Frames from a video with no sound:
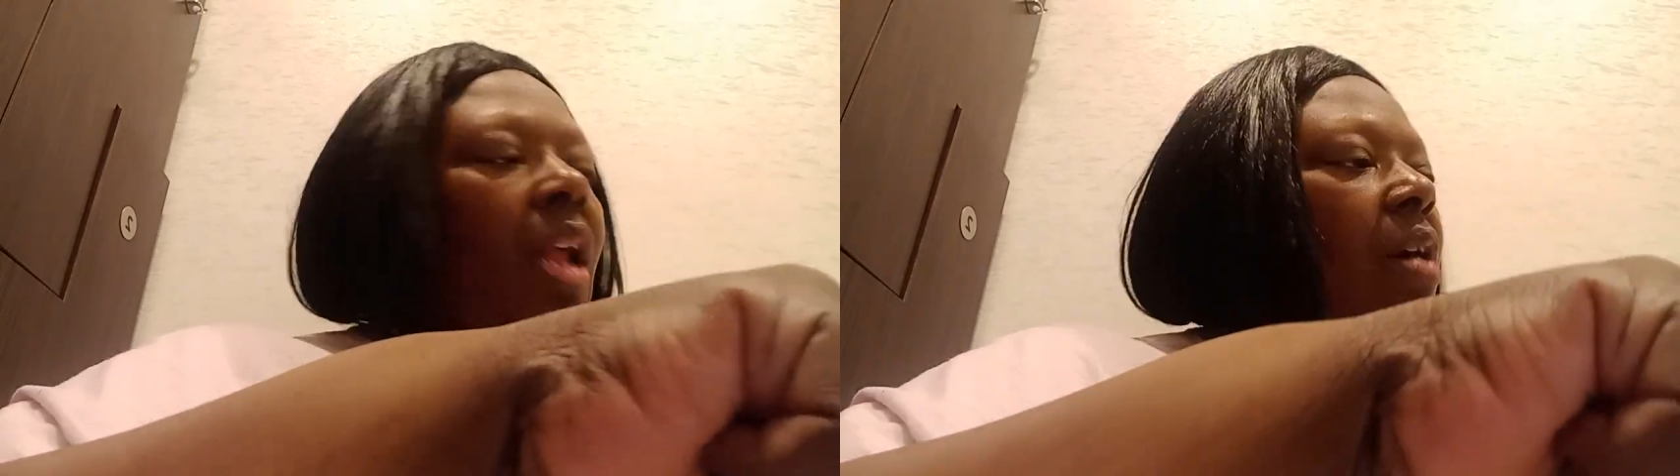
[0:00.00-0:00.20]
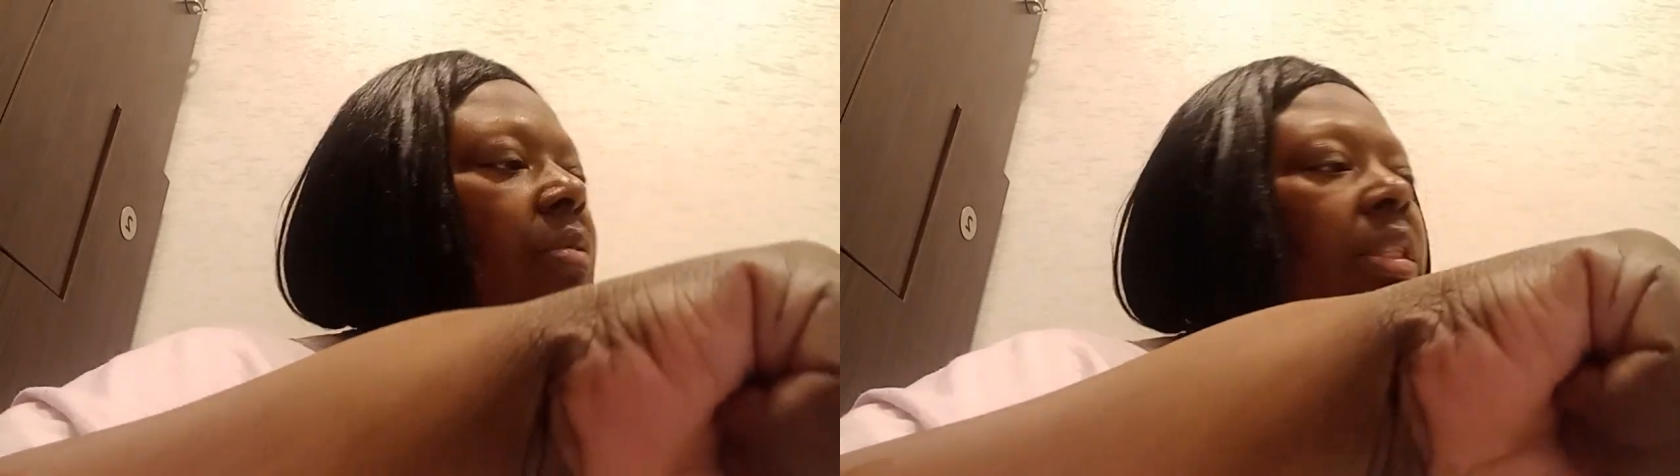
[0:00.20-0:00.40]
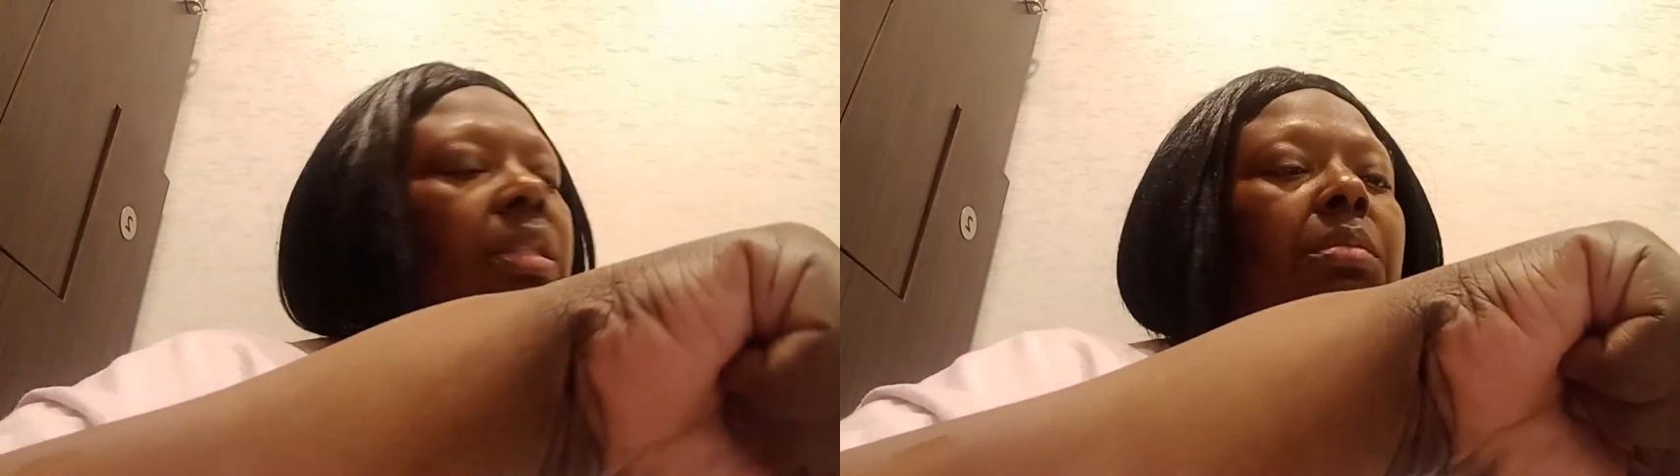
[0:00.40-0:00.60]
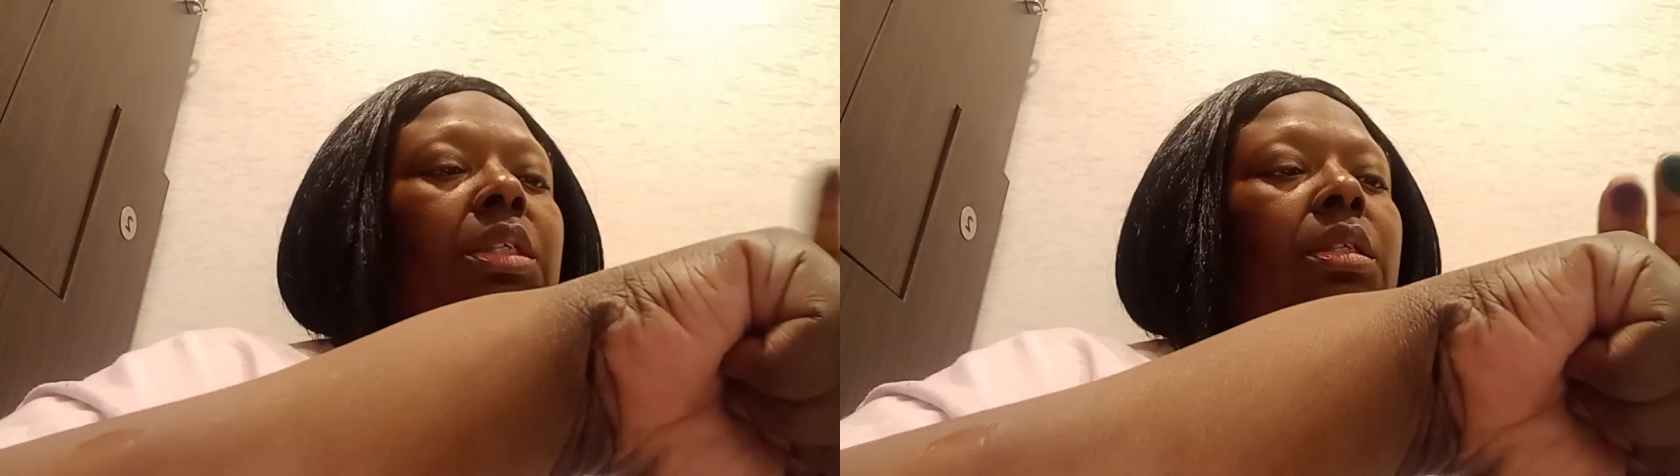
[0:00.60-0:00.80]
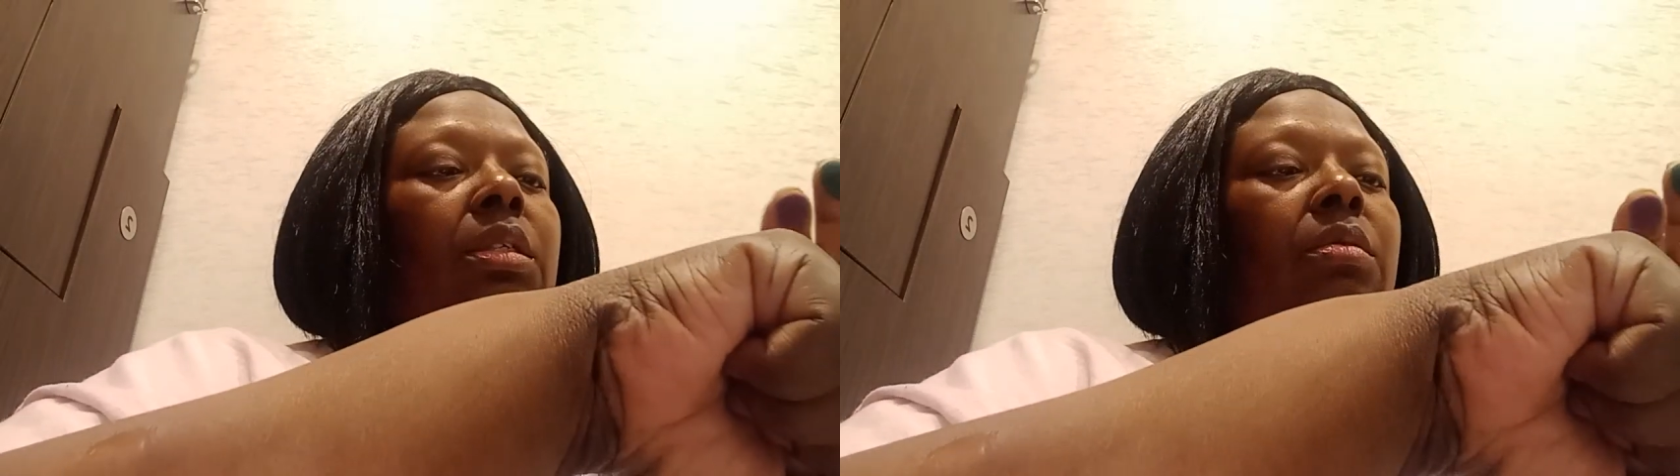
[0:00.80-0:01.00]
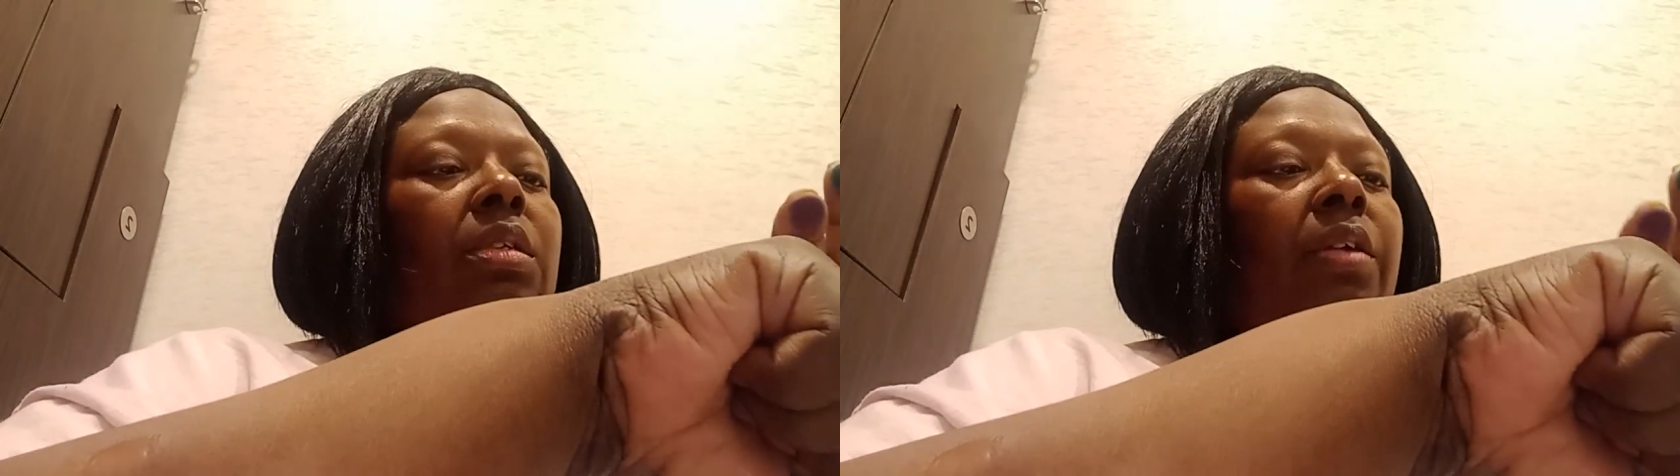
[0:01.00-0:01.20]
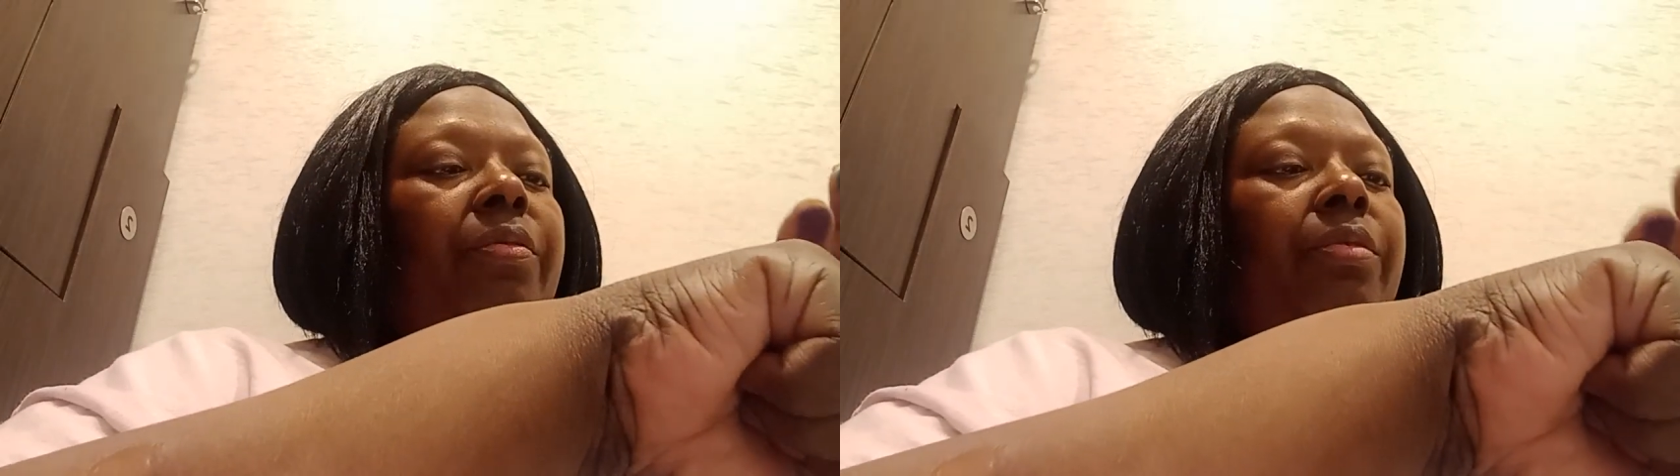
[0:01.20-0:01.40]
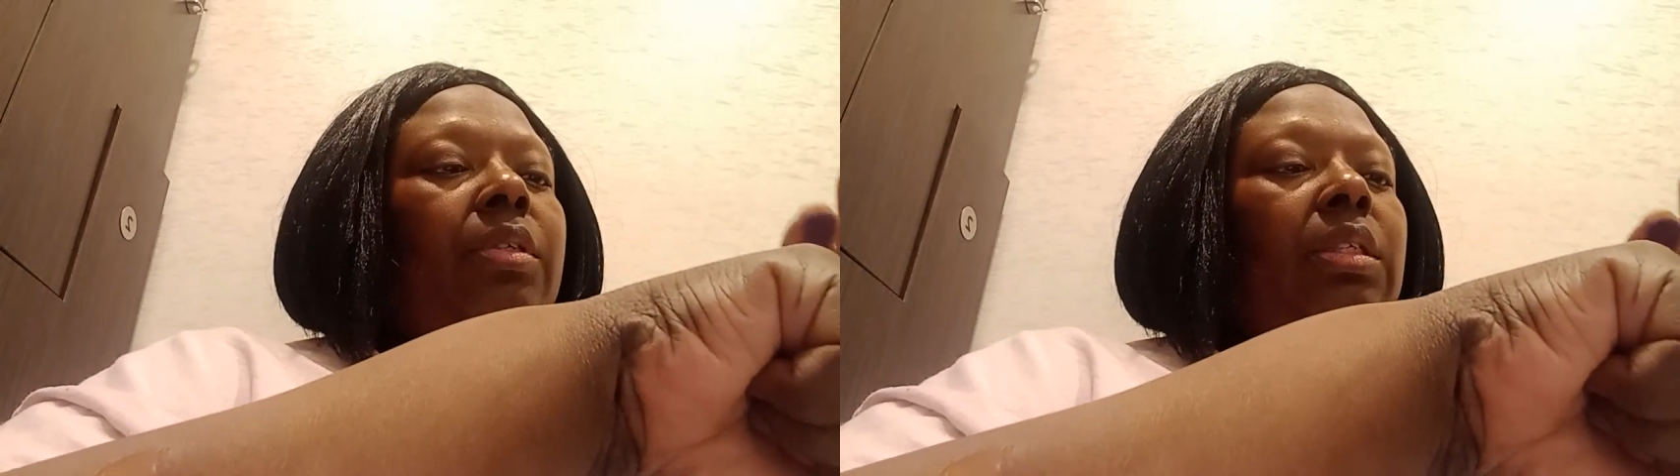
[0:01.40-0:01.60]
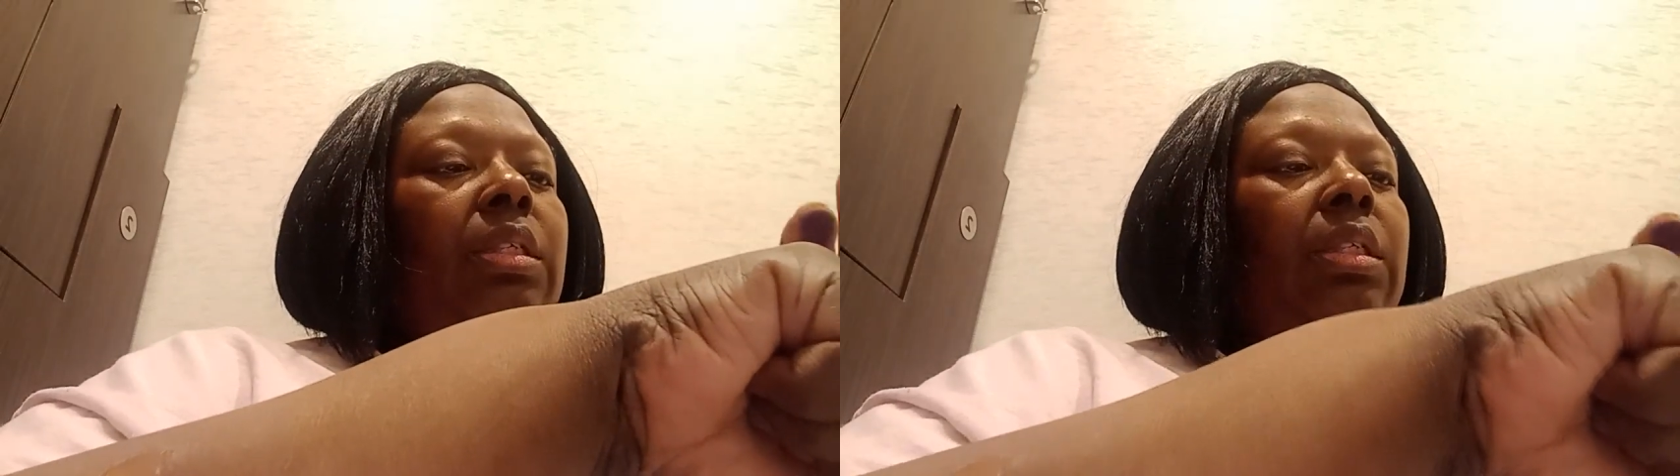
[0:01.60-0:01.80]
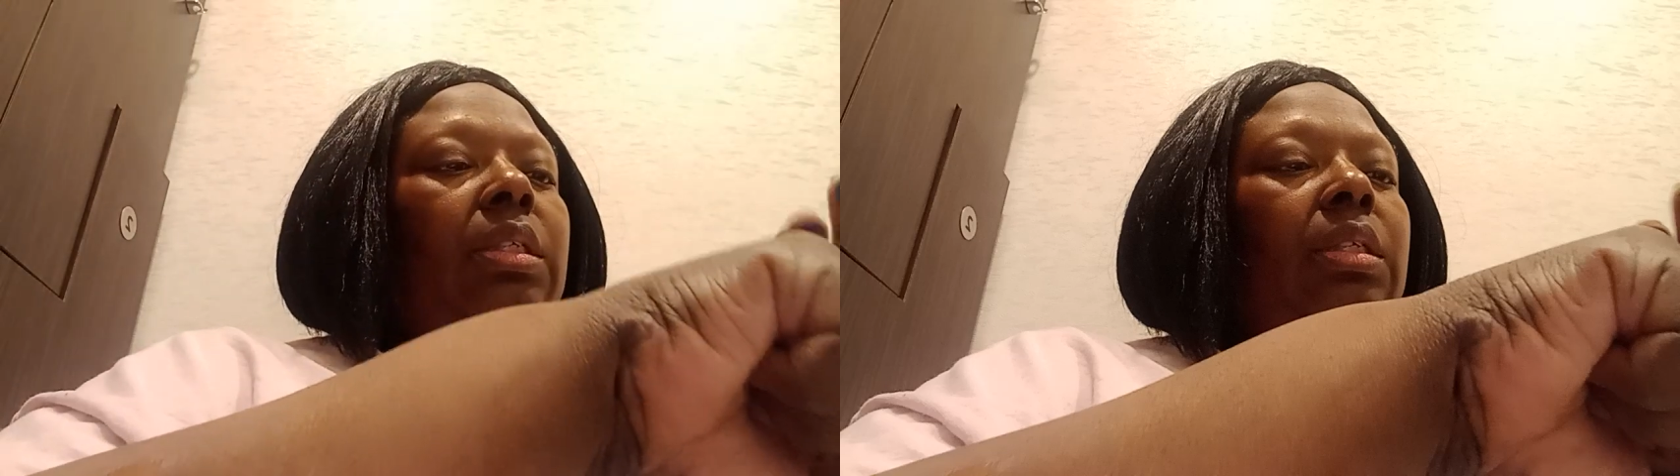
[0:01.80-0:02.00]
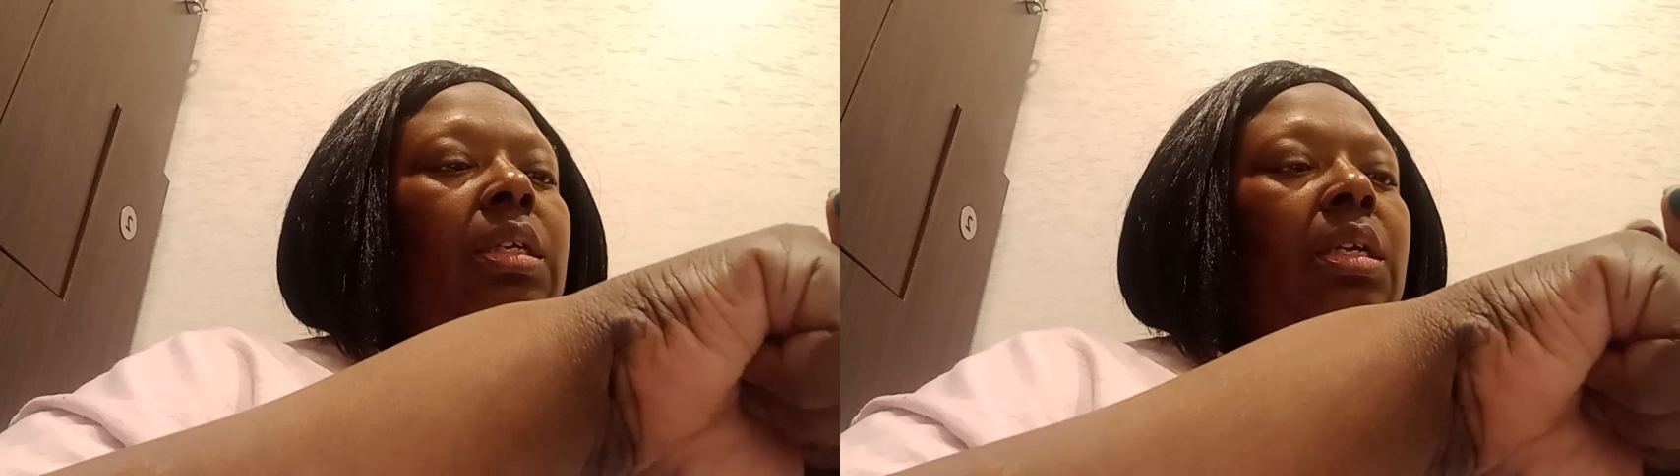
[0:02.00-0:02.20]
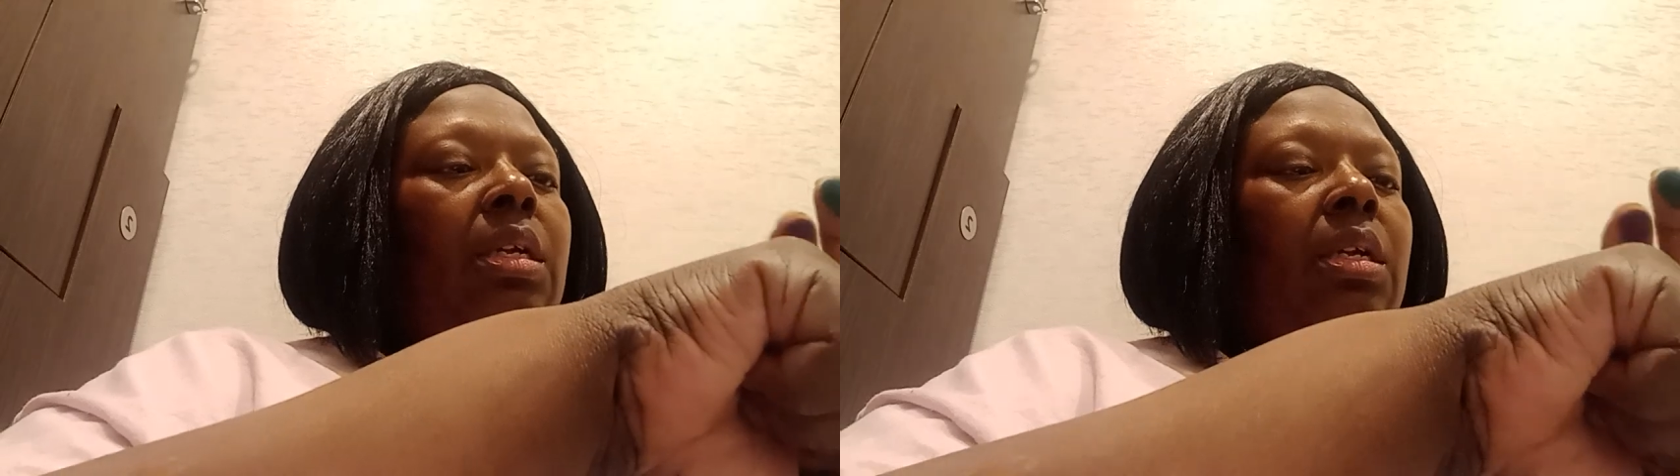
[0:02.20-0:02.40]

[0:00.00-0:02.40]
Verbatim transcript: I don't see much of no difference.